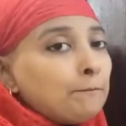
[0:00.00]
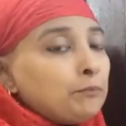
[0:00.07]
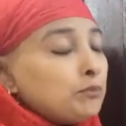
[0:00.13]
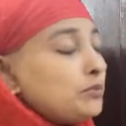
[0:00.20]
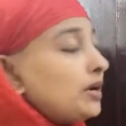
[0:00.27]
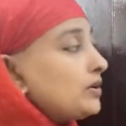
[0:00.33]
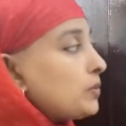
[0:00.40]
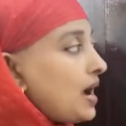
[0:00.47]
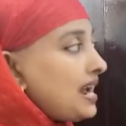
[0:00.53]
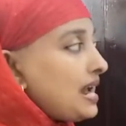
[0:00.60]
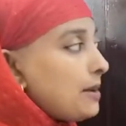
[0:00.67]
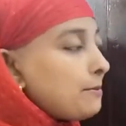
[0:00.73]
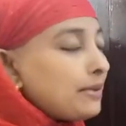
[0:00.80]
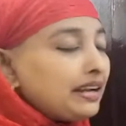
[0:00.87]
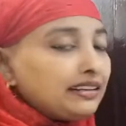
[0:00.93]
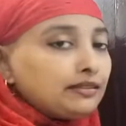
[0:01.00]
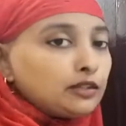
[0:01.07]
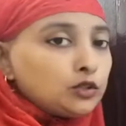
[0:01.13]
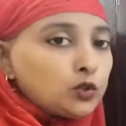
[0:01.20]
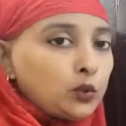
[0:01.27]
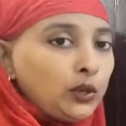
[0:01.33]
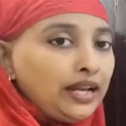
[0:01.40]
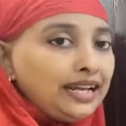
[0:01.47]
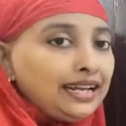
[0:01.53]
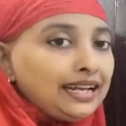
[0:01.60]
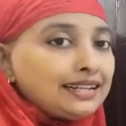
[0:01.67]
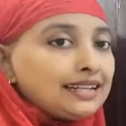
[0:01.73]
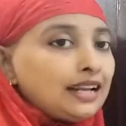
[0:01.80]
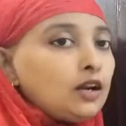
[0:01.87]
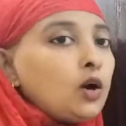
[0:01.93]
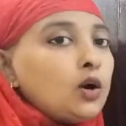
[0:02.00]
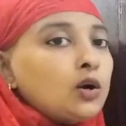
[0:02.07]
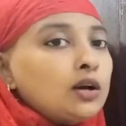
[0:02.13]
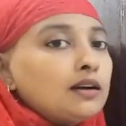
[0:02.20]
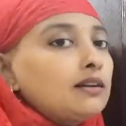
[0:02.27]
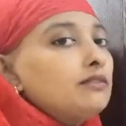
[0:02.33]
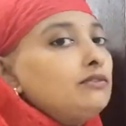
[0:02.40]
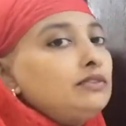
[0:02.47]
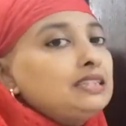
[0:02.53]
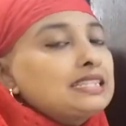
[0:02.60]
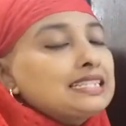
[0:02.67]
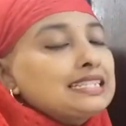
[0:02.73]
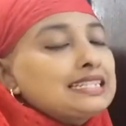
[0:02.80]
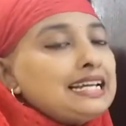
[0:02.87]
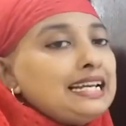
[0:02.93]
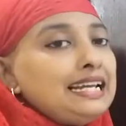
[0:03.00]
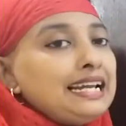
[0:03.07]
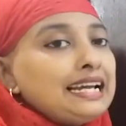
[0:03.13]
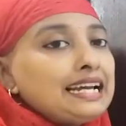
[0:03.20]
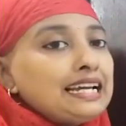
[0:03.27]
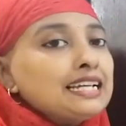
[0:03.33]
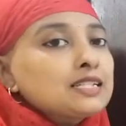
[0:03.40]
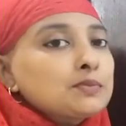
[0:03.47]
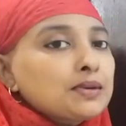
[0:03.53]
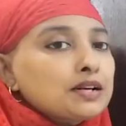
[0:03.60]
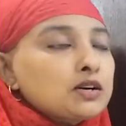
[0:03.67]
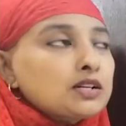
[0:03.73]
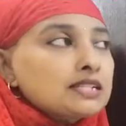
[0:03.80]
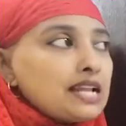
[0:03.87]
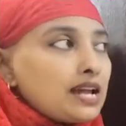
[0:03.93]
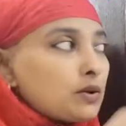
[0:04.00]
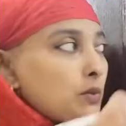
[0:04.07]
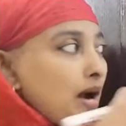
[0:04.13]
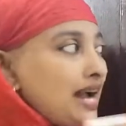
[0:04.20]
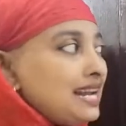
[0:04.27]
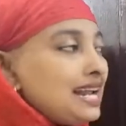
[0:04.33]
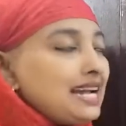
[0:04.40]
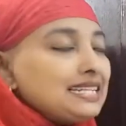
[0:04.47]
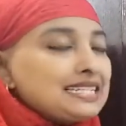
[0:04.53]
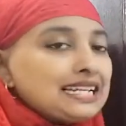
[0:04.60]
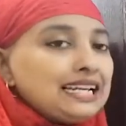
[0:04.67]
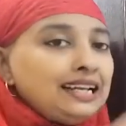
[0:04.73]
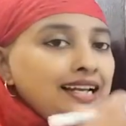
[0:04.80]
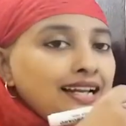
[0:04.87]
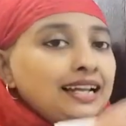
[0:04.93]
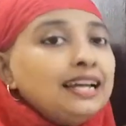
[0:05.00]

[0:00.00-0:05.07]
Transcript: but why am I doing it along with telling is because like while I tell,